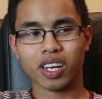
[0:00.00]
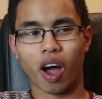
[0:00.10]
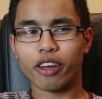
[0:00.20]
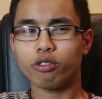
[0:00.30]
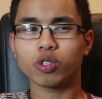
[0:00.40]

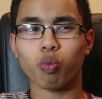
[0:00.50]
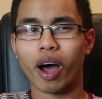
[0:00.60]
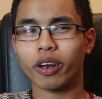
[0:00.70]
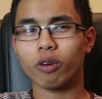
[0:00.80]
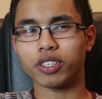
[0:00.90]
I use
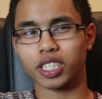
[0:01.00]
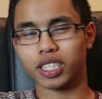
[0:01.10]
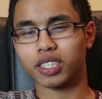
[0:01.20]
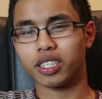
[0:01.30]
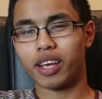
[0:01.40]
one over
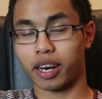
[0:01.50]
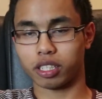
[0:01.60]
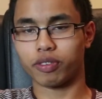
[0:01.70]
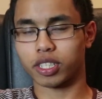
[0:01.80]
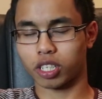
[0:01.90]
sixty and it's
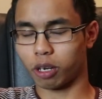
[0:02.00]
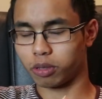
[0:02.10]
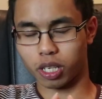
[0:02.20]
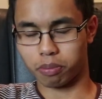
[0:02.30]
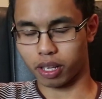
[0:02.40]
fixed time
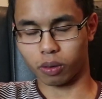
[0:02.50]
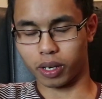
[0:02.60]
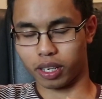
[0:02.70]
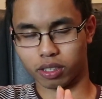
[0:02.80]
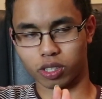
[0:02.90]
step, by the
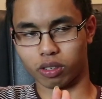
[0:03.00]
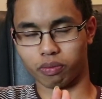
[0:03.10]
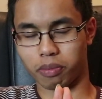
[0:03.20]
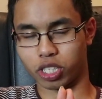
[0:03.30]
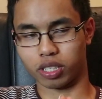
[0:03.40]
way. Should
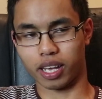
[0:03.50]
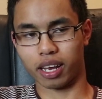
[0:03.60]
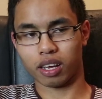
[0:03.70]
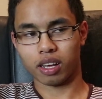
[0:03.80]
have mentioned that.